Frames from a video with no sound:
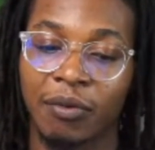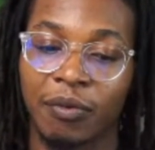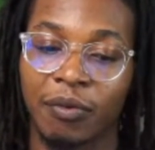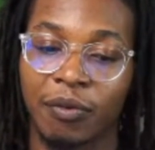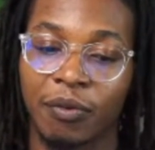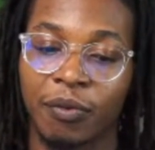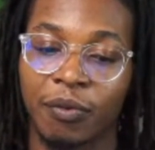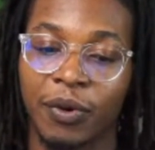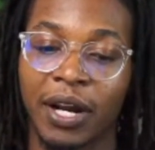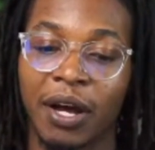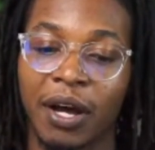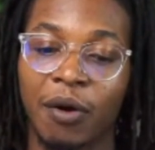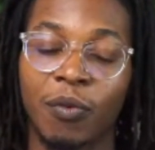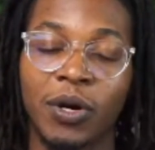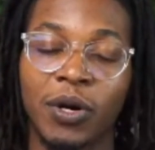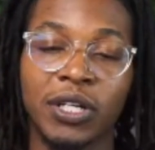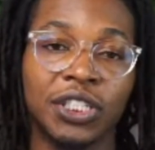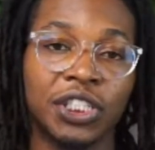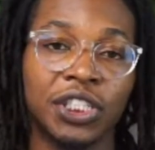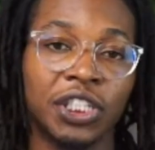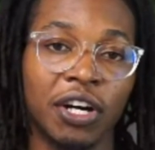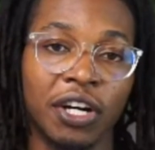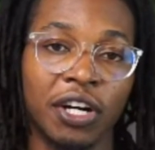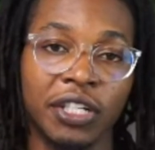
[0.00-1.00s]
when I was
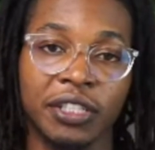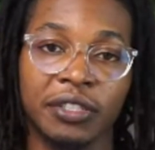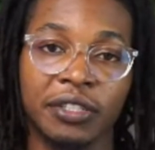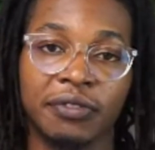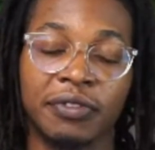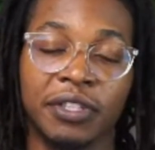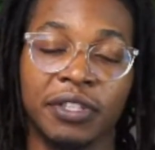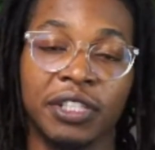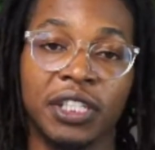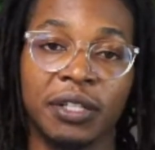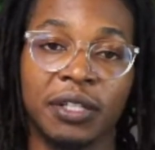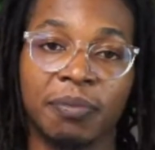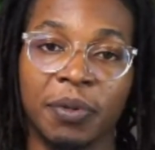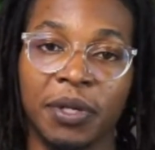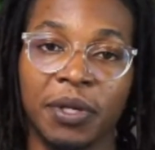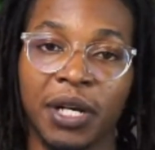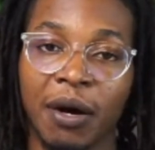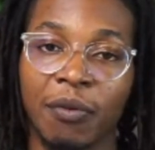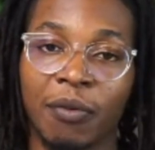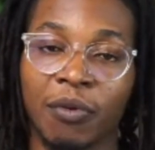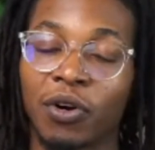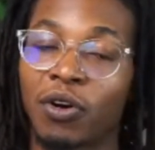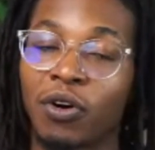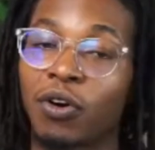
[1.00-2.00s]
charging for shipping, I
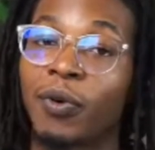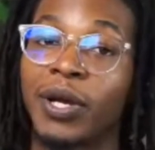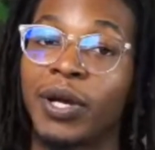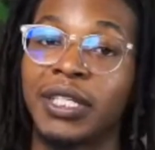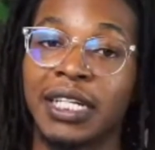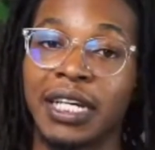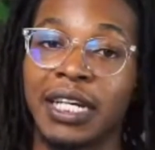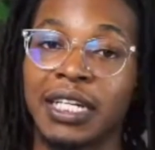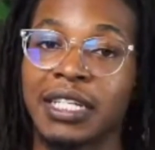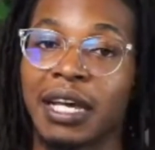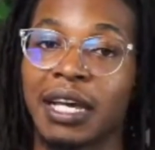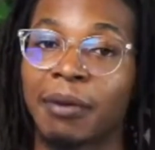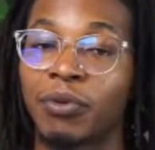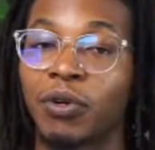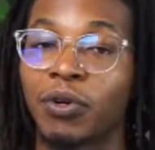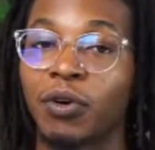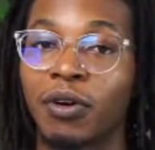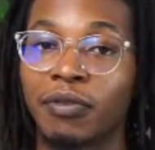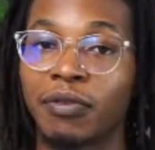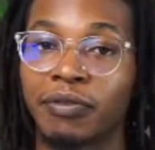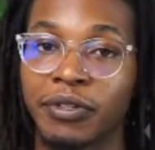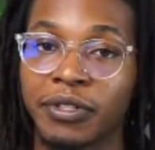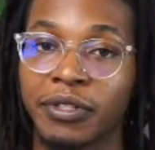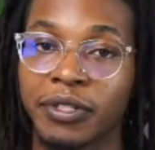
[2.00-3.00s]
would always accept
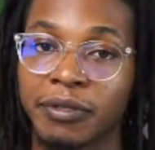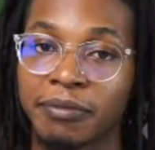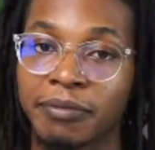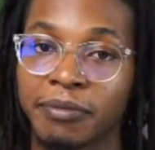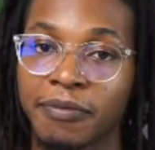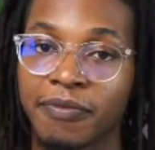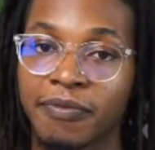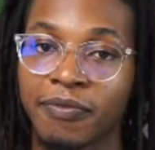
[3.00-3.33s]
offers.